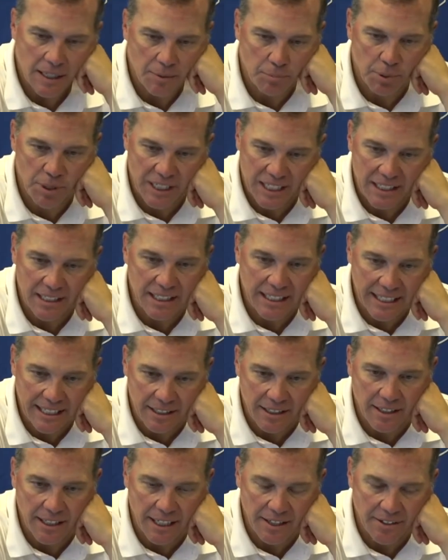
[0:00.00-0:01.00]
pretty clean
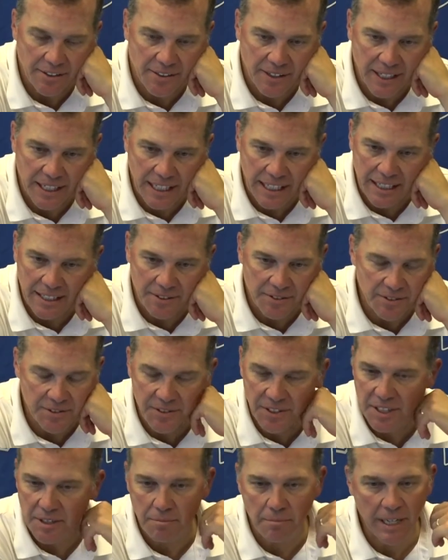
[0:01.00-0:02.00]
on anything. I didn't
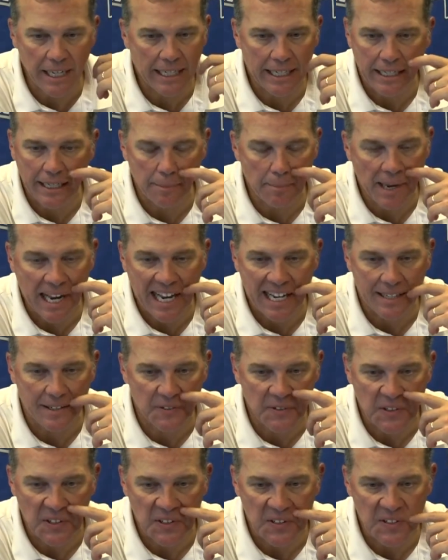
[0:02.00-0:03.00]
see him make any bad
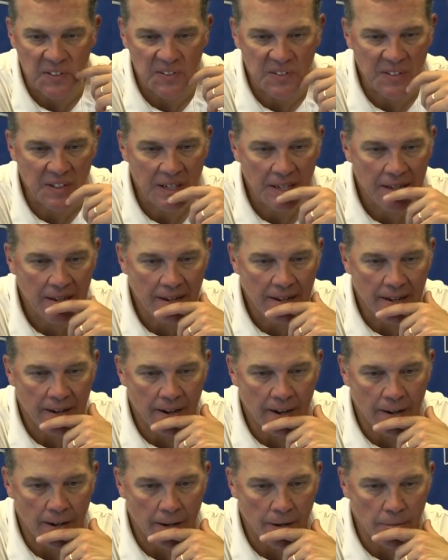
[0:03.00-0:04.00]
decisions.
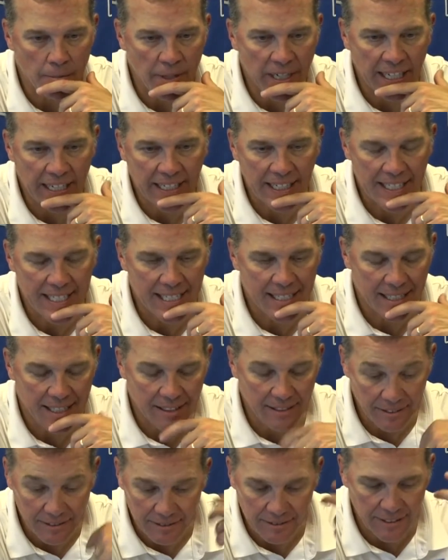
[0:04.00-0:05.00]
But I guess
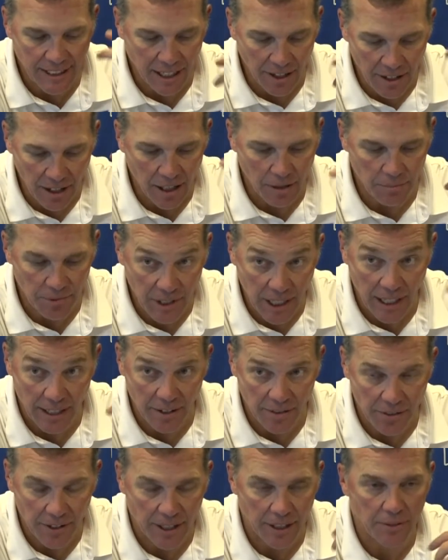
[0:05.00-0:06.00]
now that I'm kind
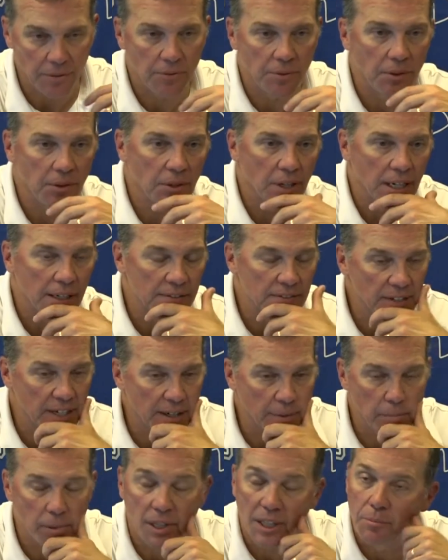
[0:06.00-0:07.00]
of thinking through it, I'd
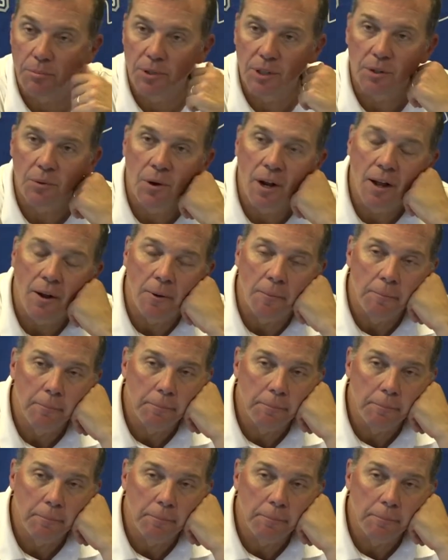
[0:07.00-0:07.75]
say he played pretty well.